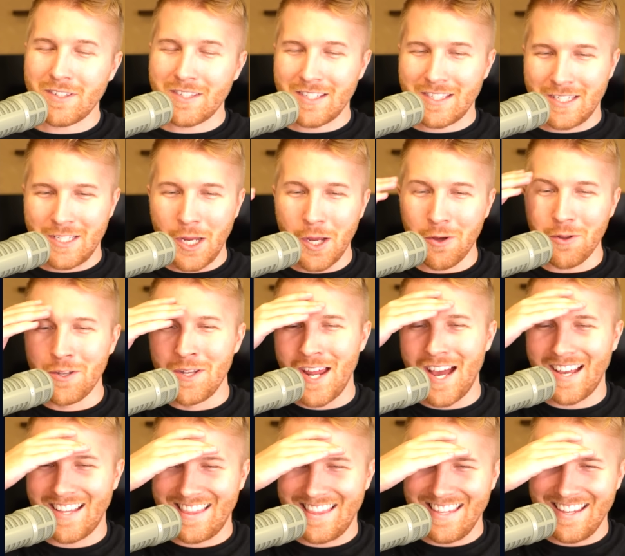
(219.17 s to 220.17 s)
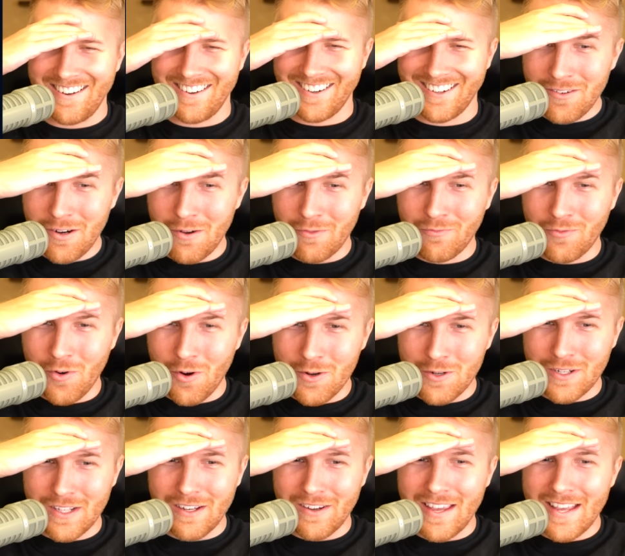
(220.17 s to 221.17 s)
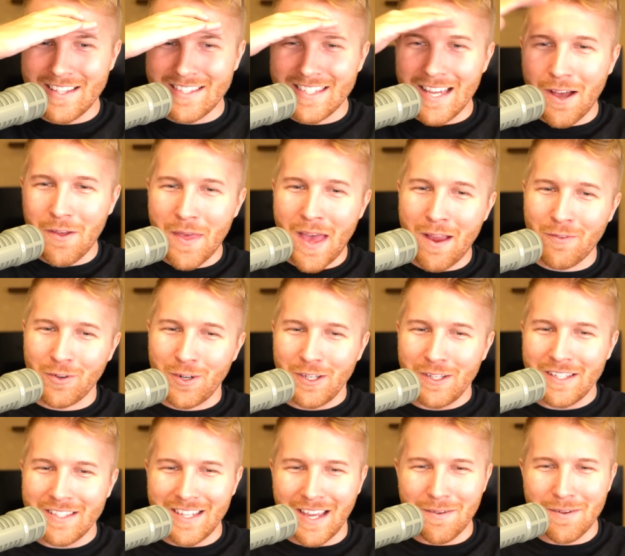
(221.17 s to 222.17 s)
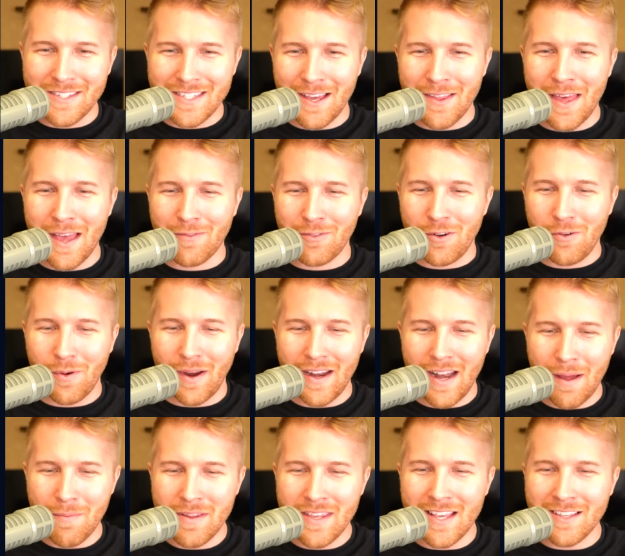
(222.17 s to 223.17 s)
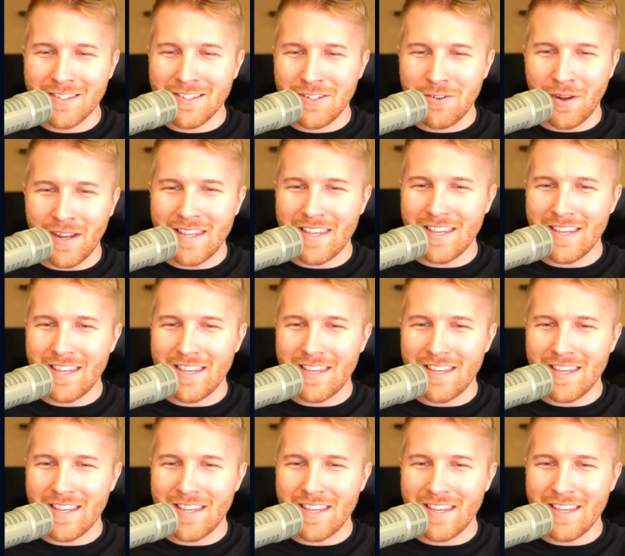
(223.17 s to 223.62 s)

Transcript: still not there. We're four. Okay, it's South Africa. It's gotta be South Africa, right? How many guesses do I